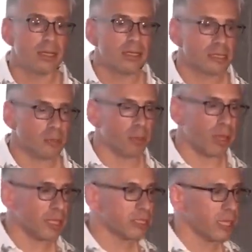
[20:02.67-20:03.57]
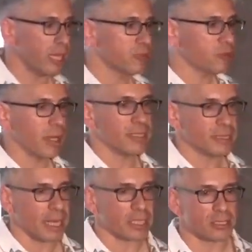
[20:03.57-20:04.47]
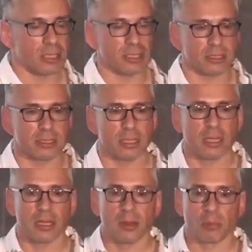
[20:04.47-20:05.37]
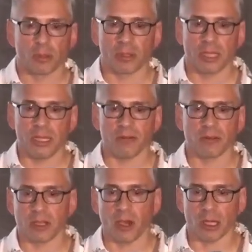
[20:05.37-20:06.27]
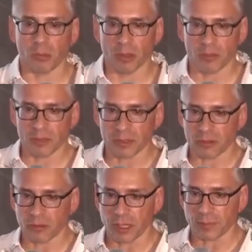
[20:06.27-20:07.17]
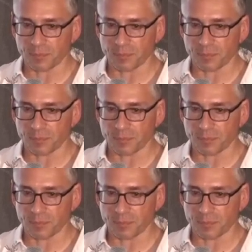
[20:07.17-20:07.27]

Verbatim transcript: supply chain transactions per year for the automotive industry,